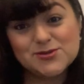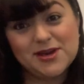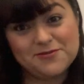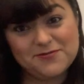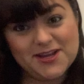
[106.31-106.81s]
to
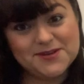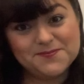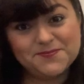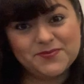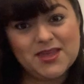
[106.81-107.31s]
have
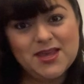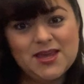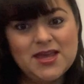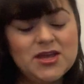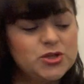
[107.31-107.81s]
fun.
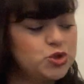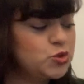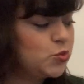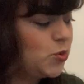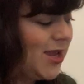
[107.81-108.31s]

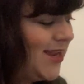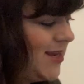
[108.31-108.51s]
Do we